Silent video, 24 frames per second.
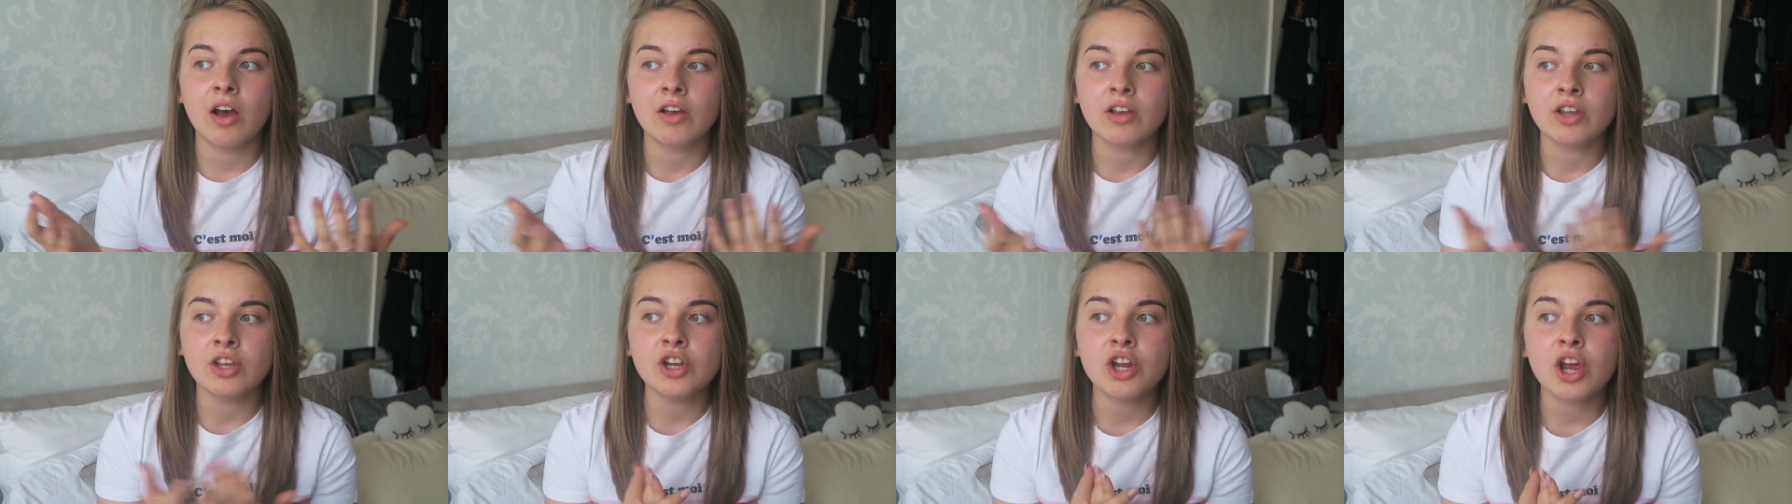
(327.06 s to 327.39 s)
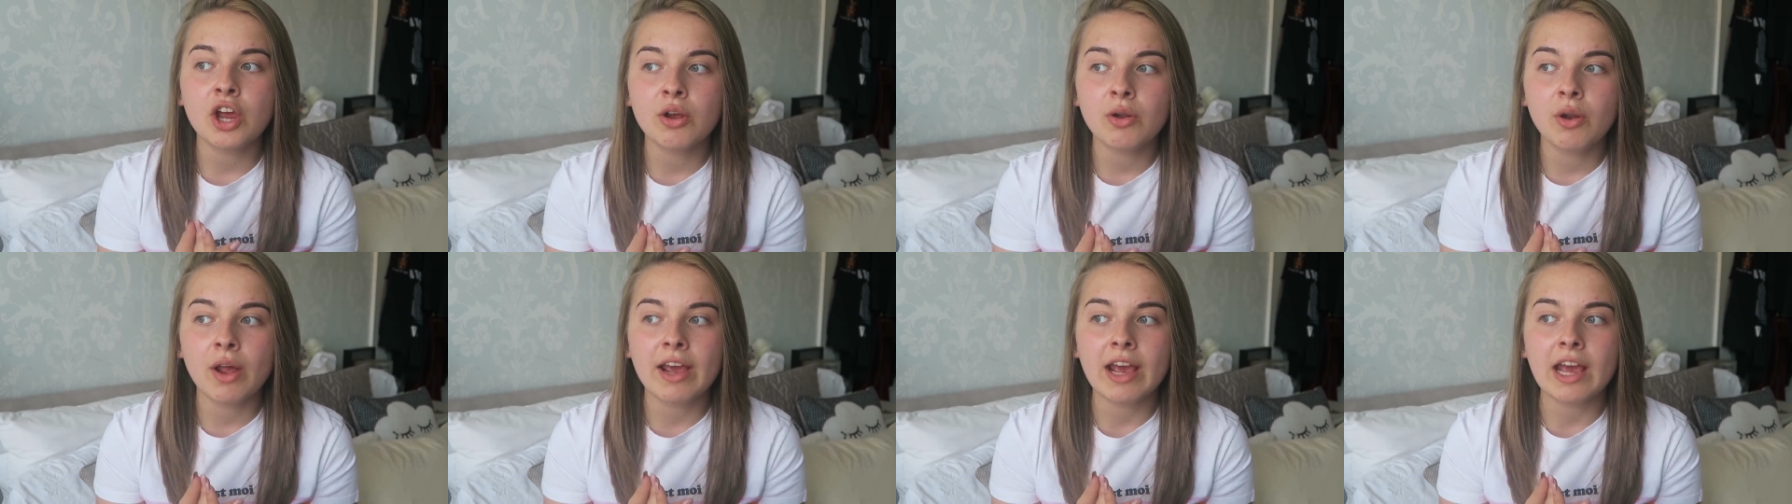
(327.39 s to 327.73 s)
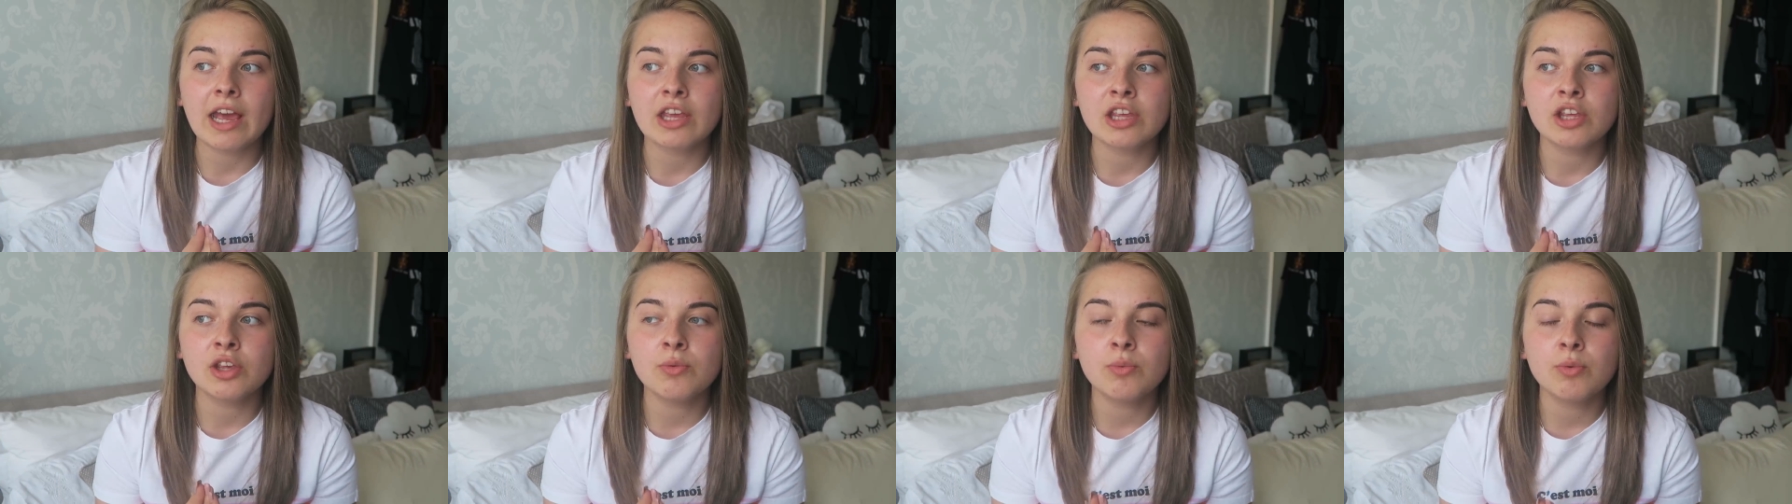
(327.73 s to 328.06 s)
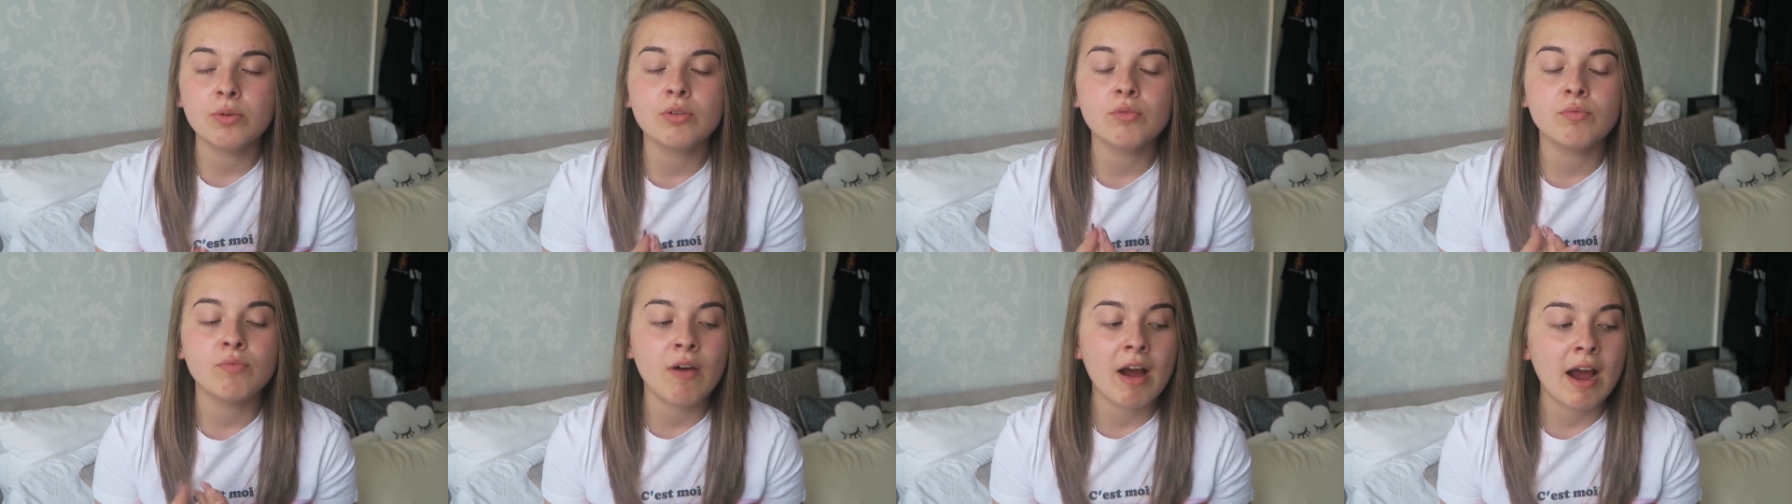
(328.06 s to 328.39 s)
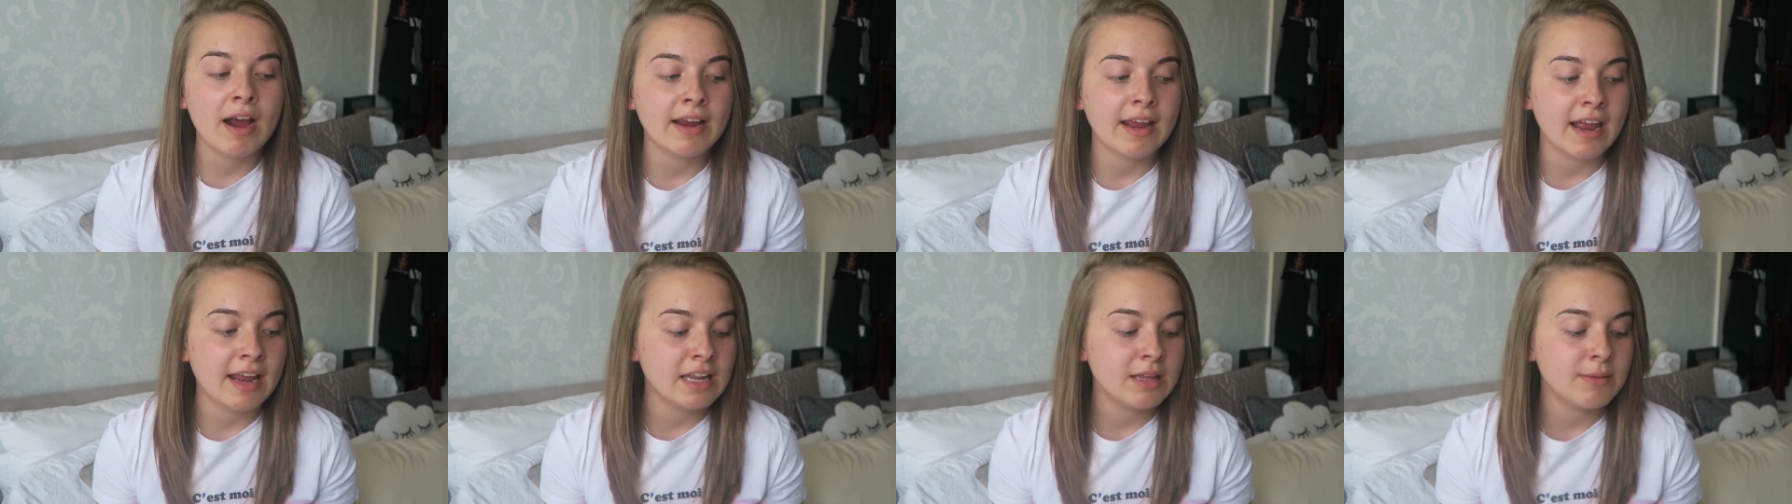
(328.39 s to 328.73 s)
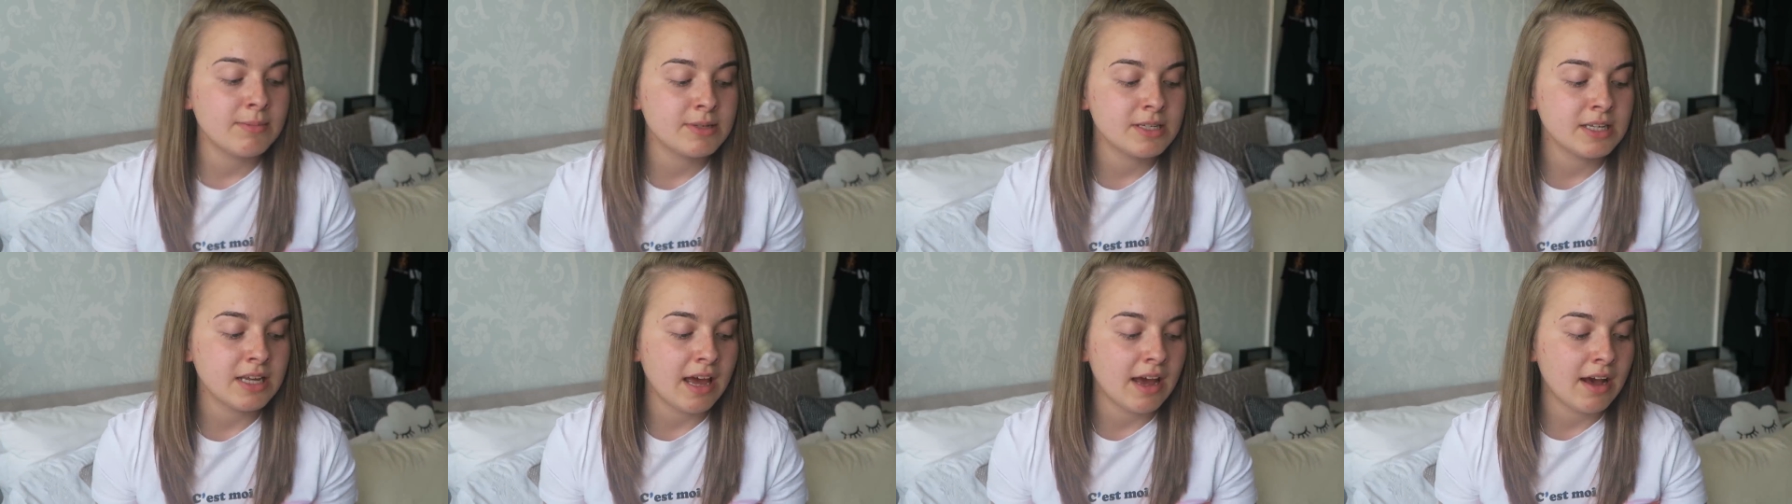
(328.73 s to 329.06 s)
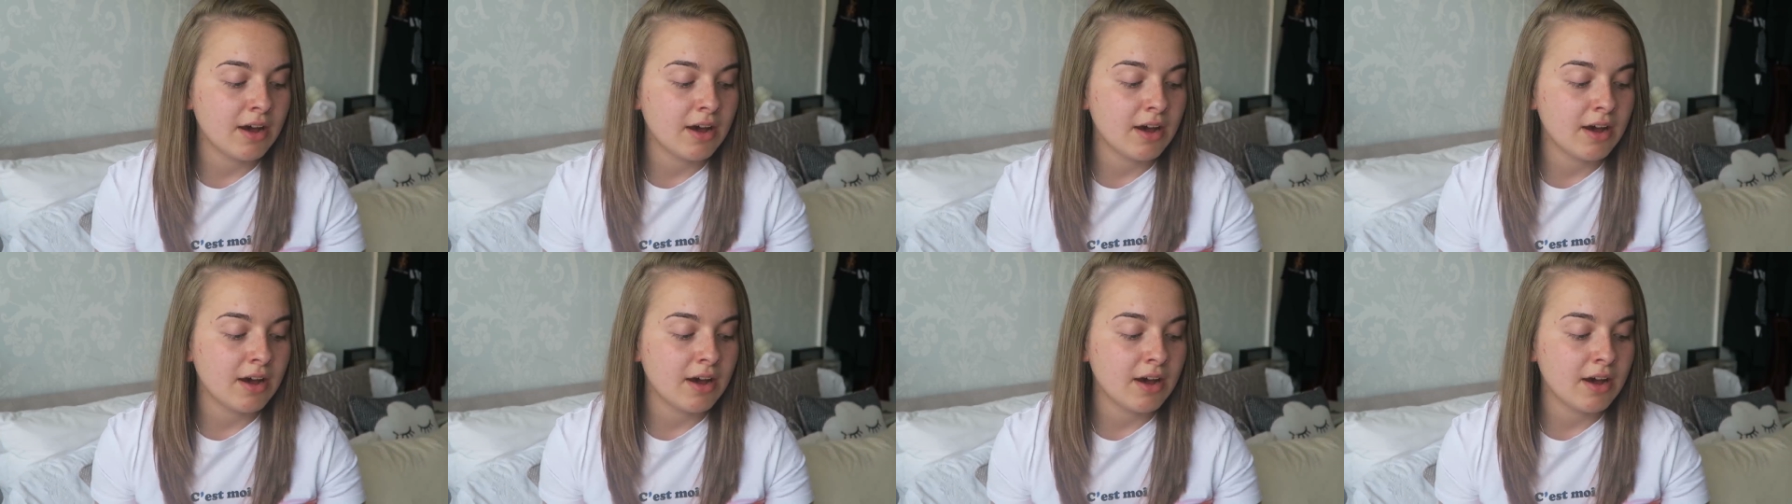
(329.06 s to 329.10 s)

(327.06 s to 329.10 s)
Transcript: you know, like, you wouldn't rag anybody